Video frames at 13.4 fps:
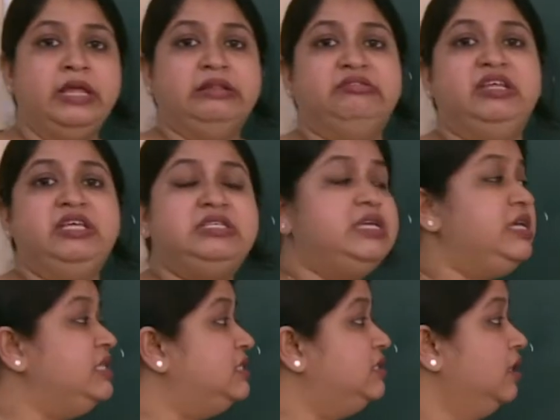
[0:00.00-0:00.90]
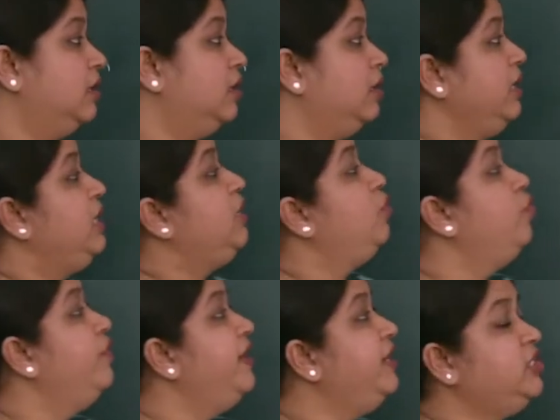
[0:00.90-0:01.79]
This is the
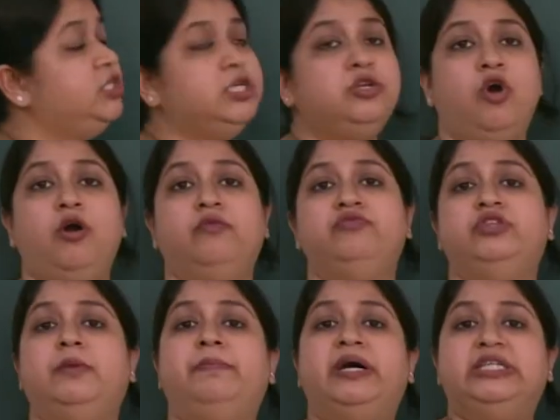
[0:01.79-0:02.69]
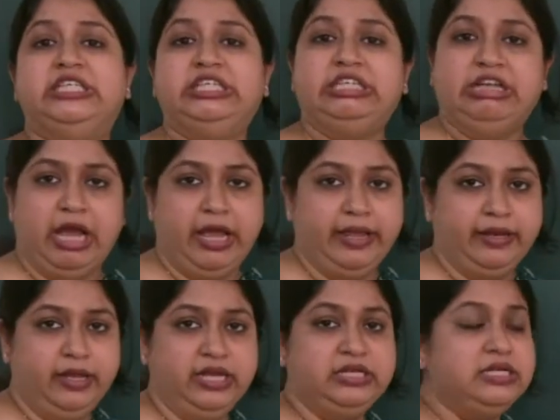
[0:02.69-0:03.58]
equation of the budget line.
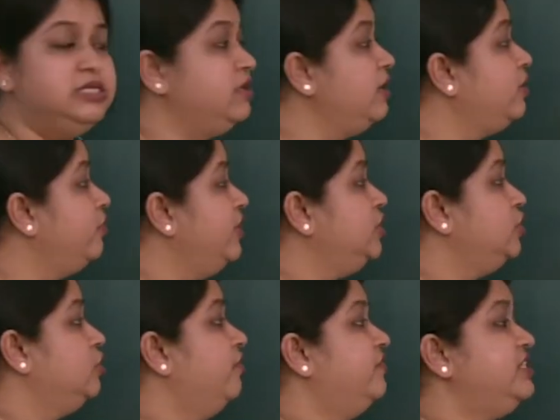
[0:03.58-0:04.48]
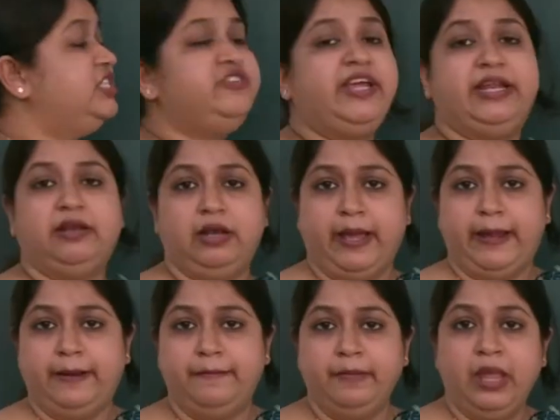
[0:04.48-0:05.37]
It is the equation of a straight line.